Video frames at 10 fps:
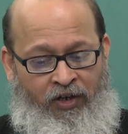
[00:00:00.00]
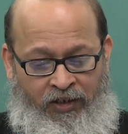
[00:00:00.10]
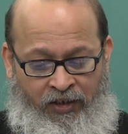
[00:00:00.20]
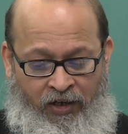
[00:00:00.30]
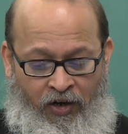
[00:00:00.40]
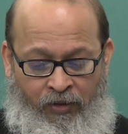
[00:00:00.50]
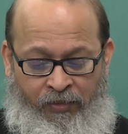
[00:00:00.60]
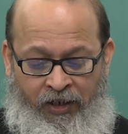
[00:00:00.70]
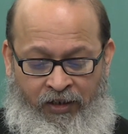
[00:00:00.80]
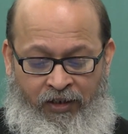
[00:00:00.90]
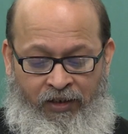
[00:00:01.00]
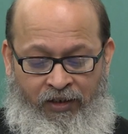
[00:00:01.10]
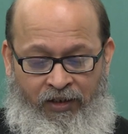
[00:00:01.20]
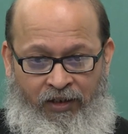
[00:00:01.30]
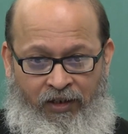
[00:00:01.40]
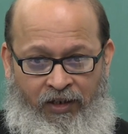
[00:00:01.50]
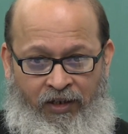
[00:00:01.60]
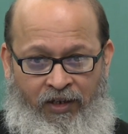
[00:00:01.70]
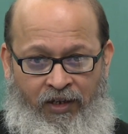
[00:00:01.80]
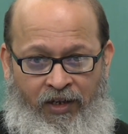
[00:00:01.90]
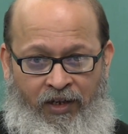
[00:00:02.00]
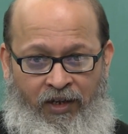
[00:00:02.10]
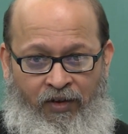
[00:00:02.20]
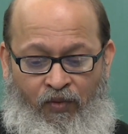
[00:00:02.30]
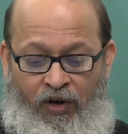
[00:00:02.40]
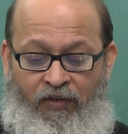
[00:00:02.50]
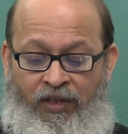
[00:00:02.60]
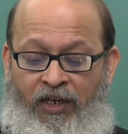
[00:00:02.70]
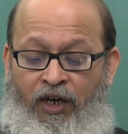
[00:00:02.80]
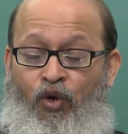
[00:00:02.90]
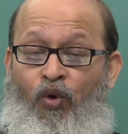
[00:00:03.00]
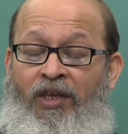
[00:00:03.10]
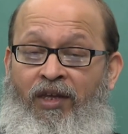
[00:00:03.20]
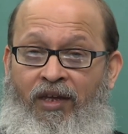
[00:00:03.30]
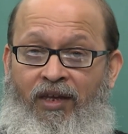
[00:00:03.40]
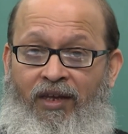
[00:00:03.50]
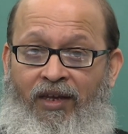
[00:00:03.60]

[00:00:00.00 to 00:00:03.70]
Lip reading: or external object. Whatever they are doing